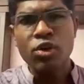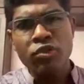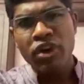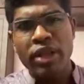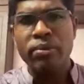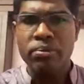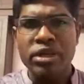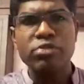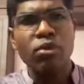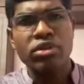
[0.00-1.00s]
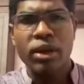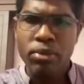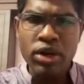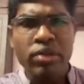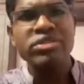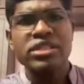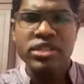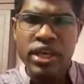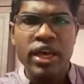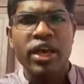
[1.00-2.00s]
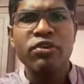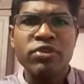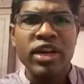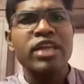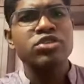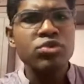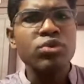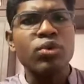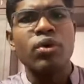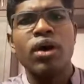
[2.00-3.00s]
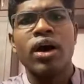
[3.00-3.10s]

Don't worry much more about it. You just, if you try to